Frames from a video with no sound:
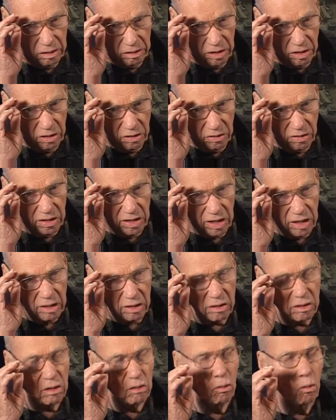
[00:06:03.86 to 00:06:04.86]
near the
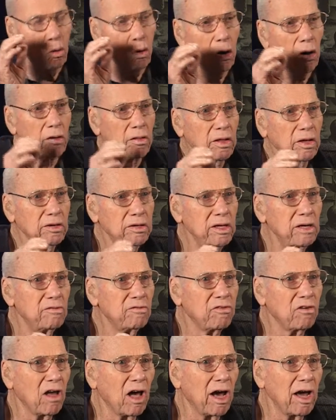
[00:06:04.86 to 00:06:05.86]
end of the war, they
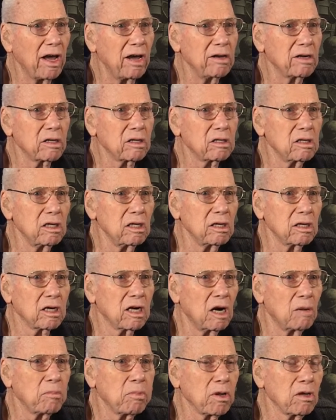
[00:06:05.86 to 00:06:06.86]
did fly a
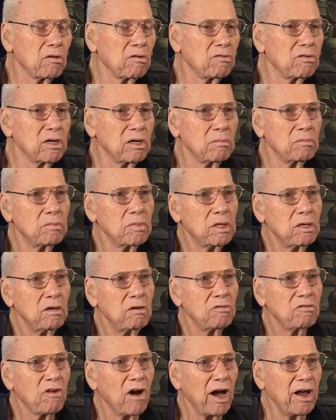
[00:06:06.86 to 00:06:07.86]
couple of uh,
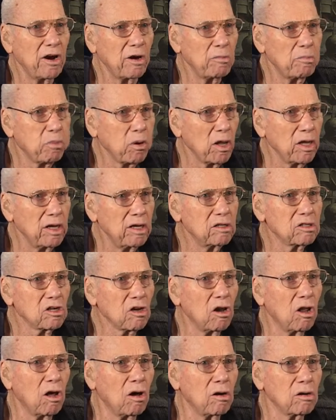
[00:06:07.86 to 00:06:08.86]
fighter planes
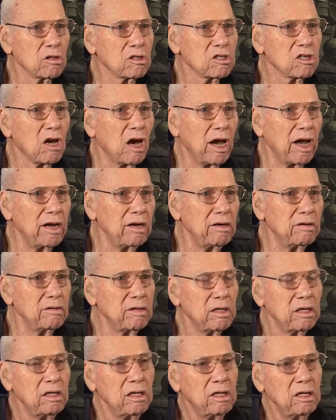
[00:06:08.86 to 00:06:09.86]
alongside
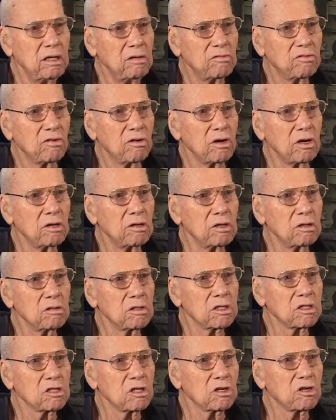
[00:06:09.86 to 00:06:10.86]
for uh,
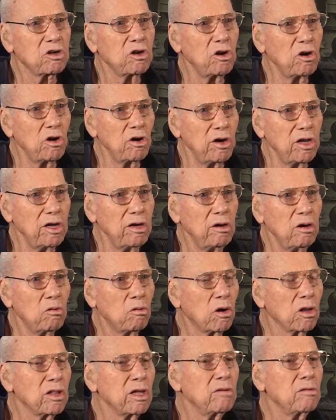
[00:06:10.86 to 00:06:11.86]
security
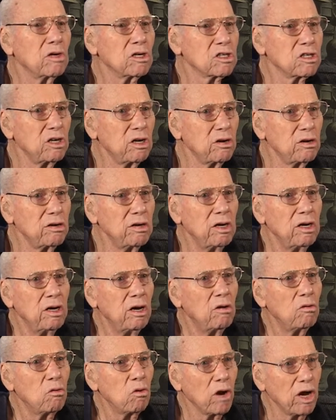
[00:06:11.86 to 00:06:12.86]
when they was in
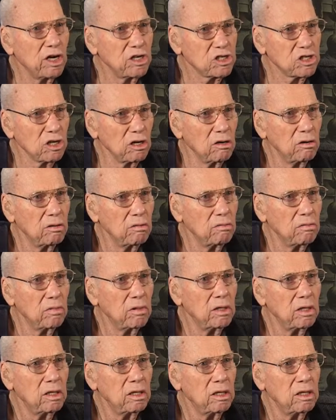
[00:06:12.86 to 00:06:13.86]
Russia
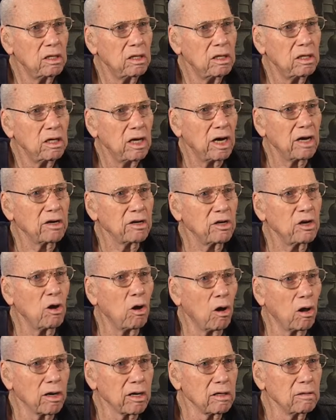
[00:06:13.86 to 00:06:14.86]
at
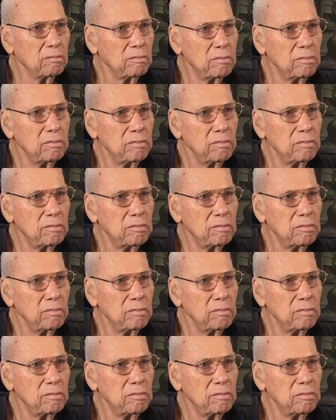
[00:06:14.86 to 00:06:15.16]
Yalta.